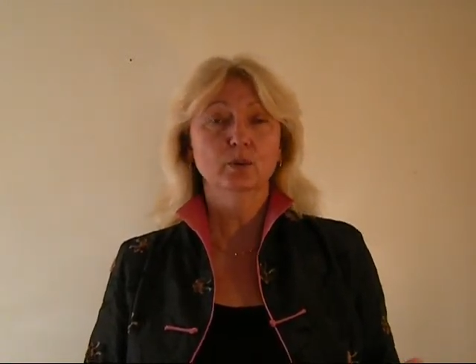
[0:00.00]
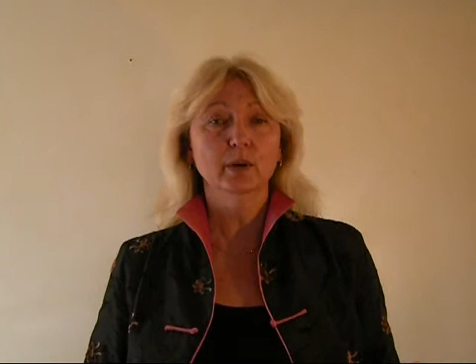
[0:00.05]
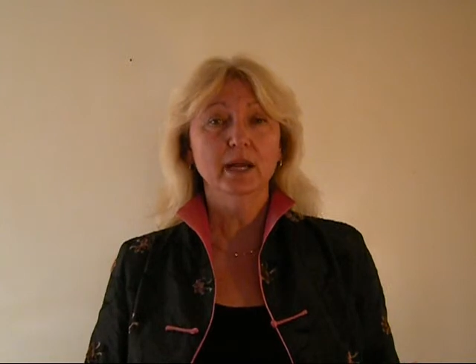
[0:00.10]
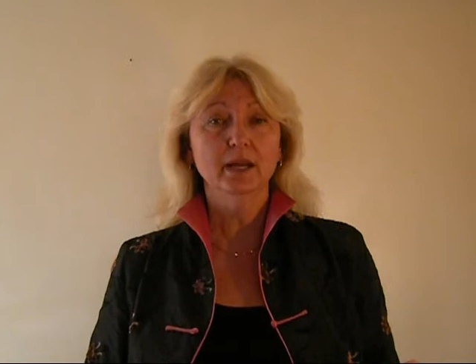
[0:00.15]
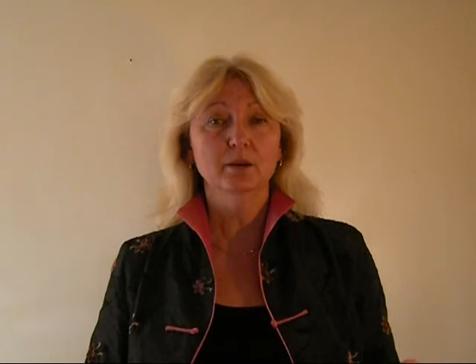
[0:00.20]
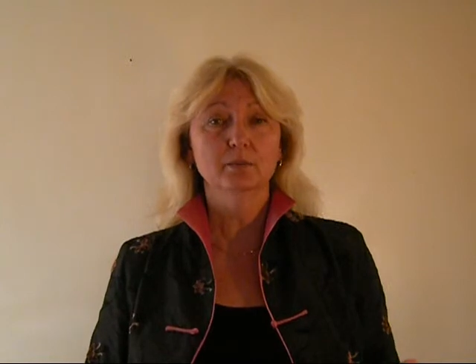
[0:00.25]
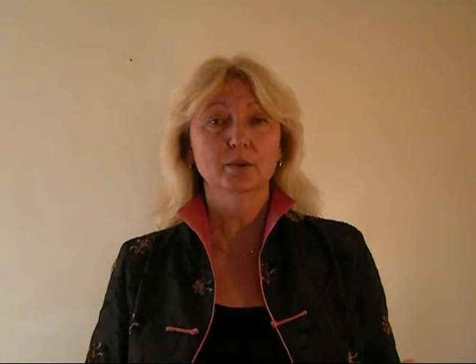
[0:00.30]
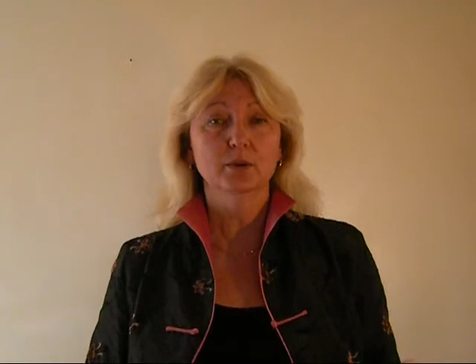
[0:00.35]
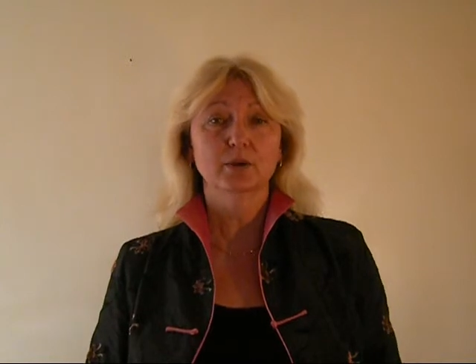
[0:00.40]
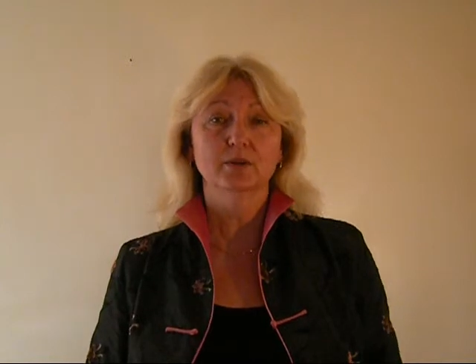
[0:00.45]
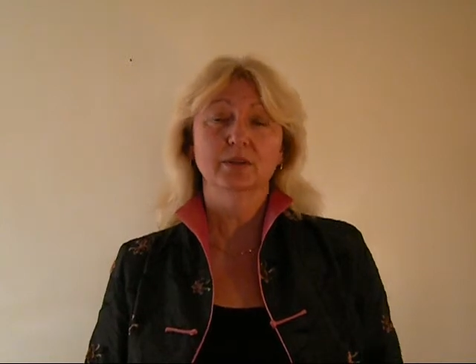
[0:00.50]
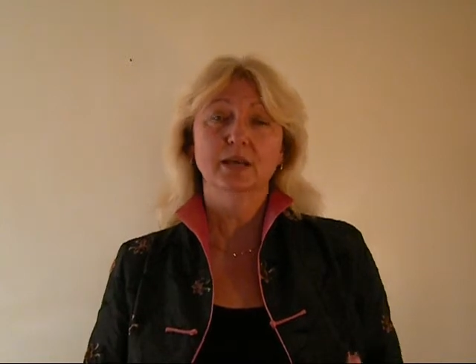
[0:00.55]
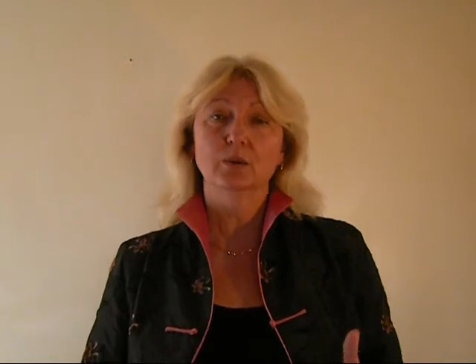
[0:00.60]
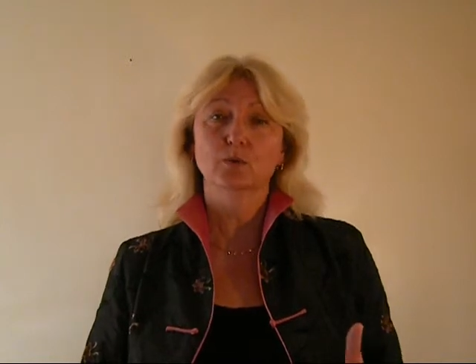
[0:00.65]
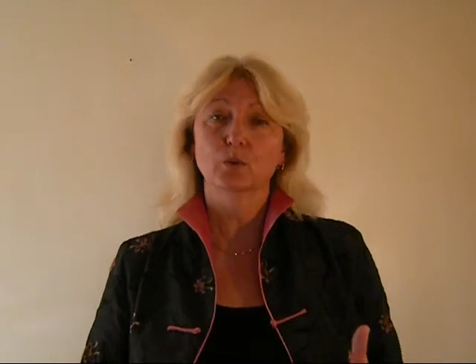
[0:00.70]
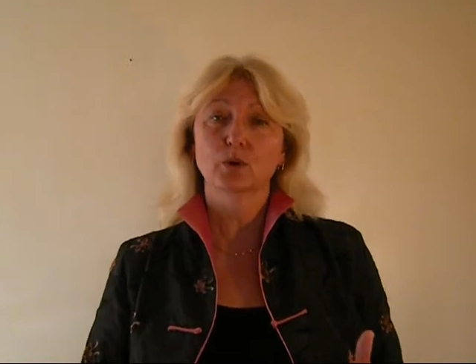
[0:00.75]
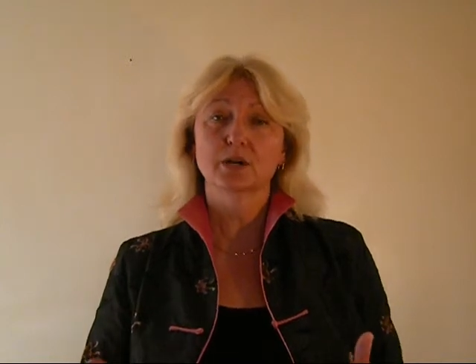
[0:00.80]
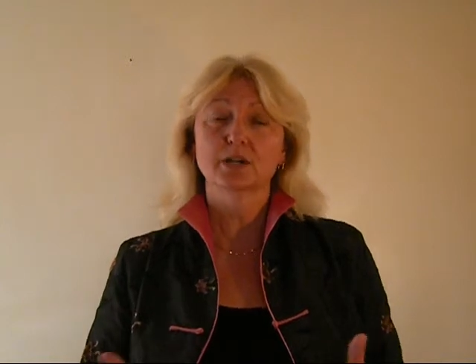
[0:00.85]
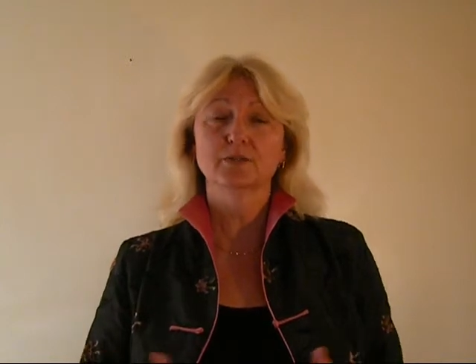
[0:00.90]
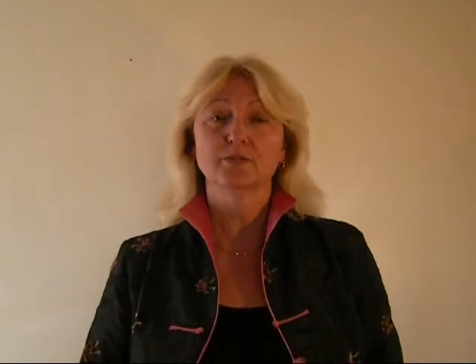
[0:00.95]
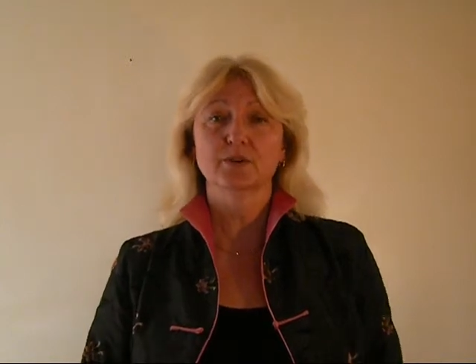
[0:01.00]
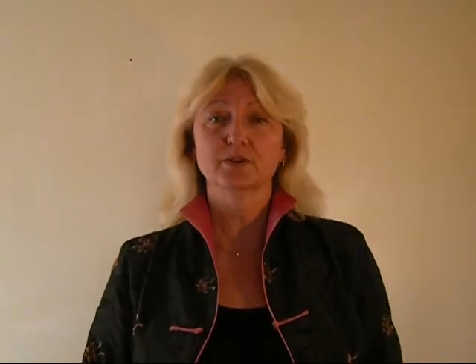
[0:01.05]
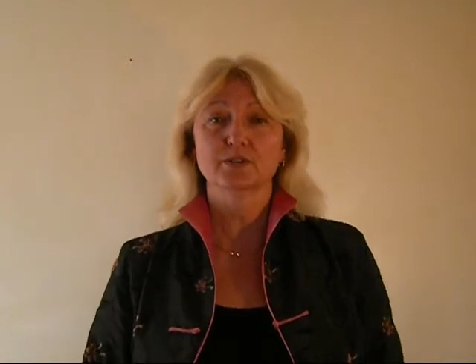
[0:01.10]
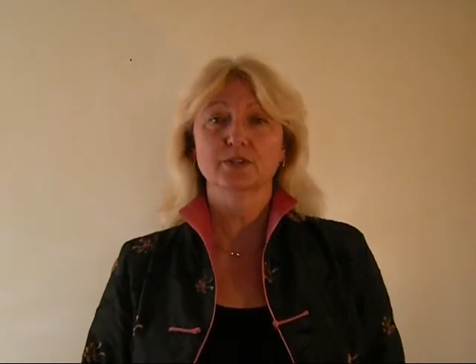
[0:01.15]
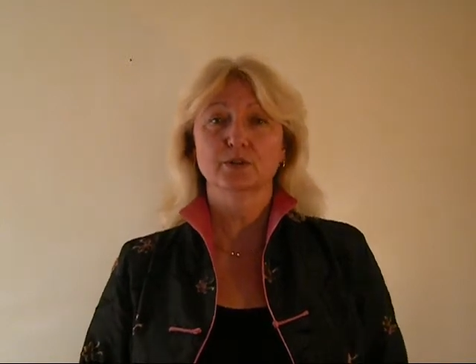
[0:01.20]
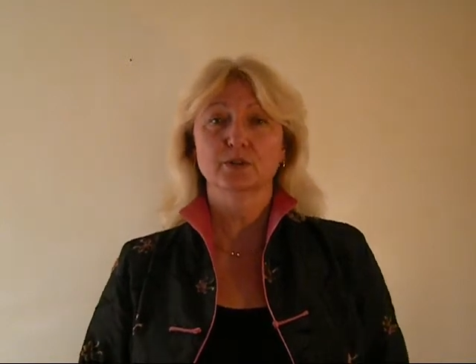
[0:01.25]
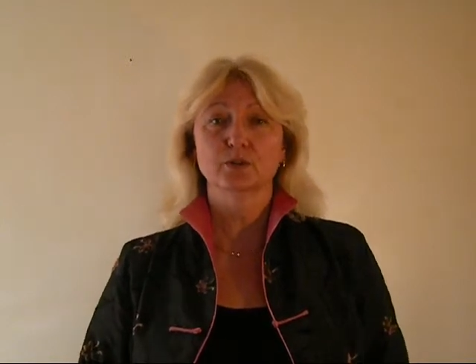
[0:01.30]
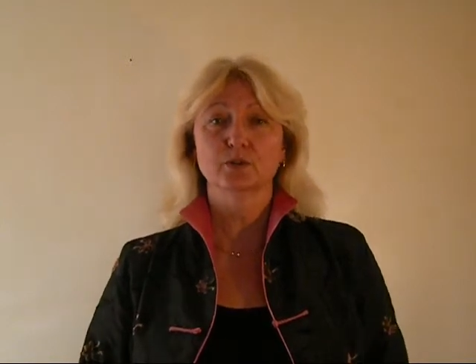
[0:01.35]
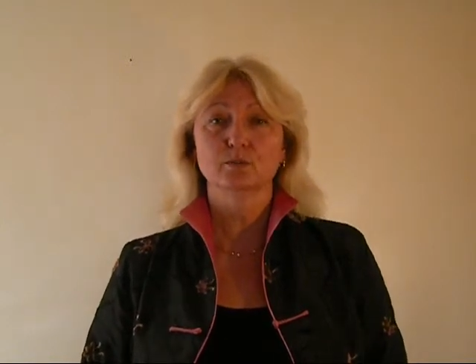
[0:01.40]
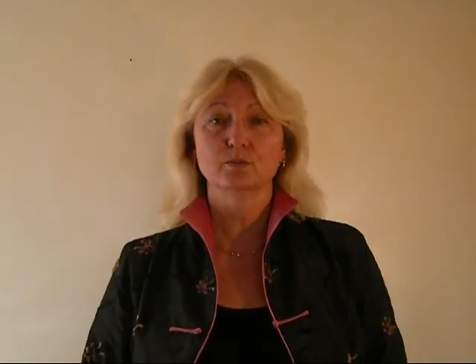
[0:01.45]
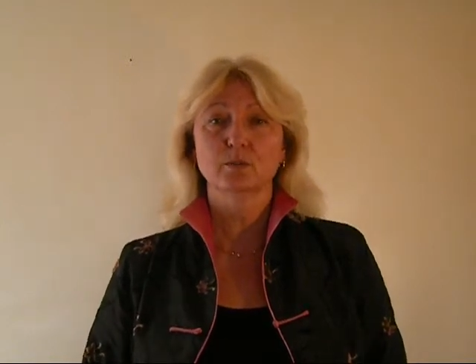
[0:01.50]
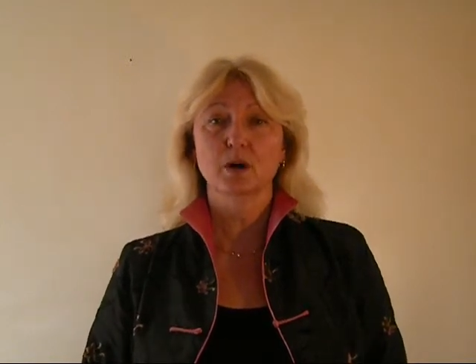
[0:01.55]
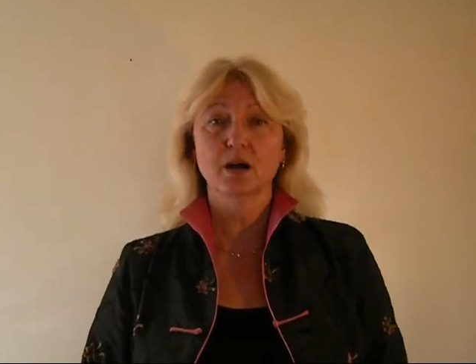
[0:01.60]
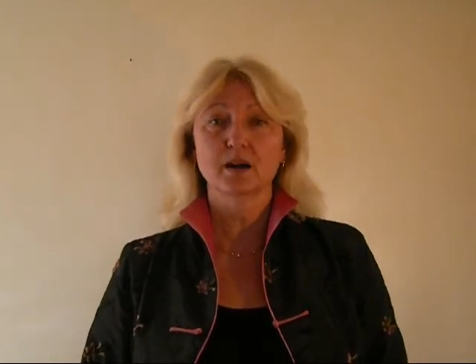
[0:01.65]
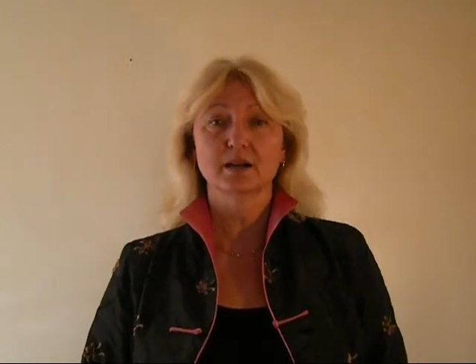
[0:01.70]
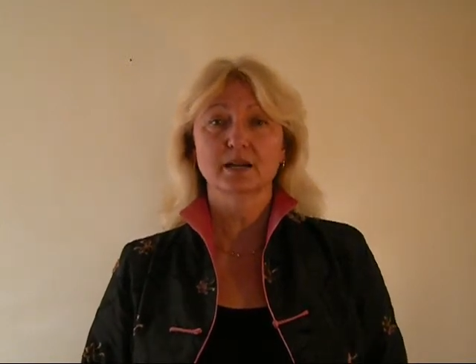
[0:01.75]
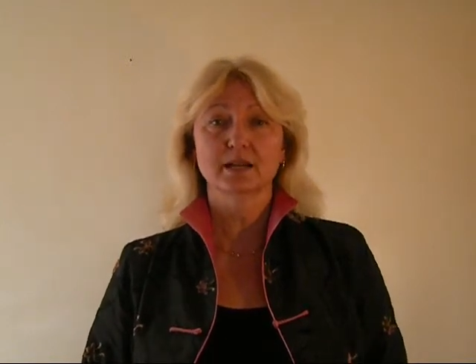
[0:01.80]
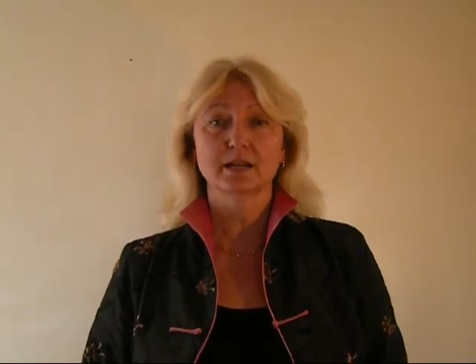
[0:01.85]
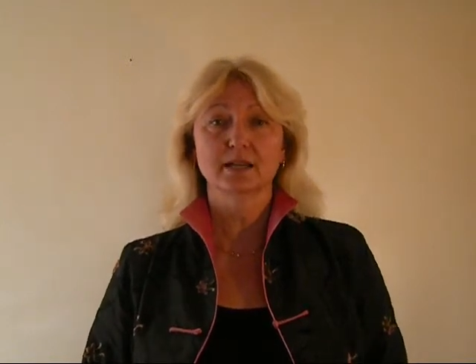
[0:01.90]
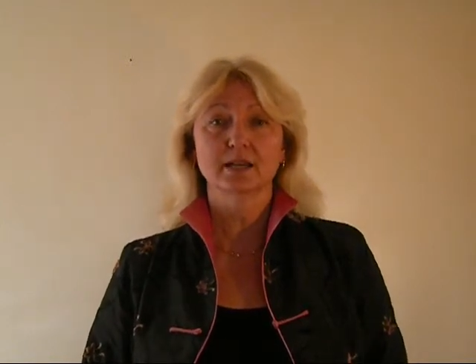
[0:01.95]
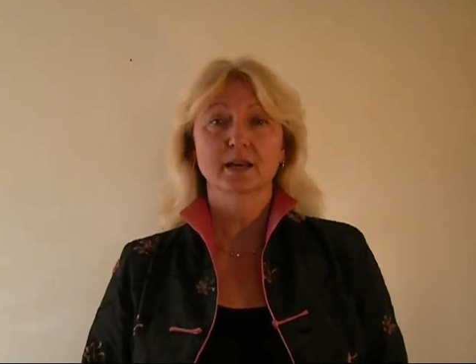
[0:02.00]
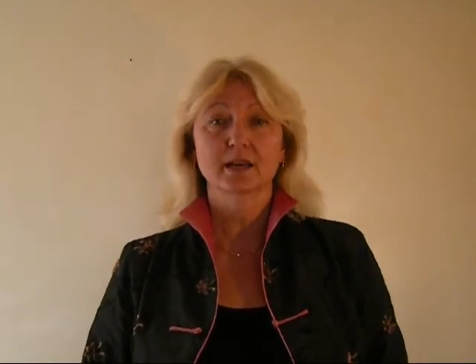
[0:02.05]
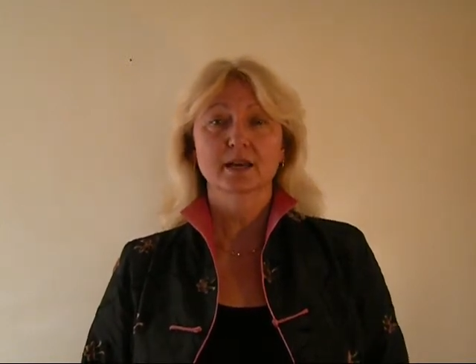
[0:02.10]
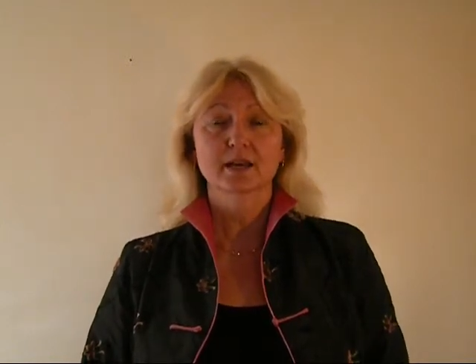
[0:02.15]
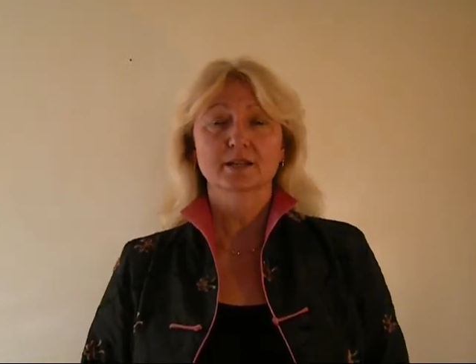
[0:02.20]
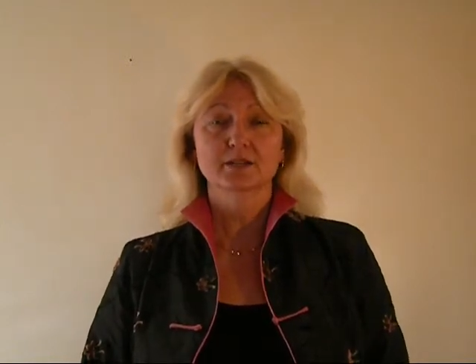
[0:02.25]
create a book that works for a certain market.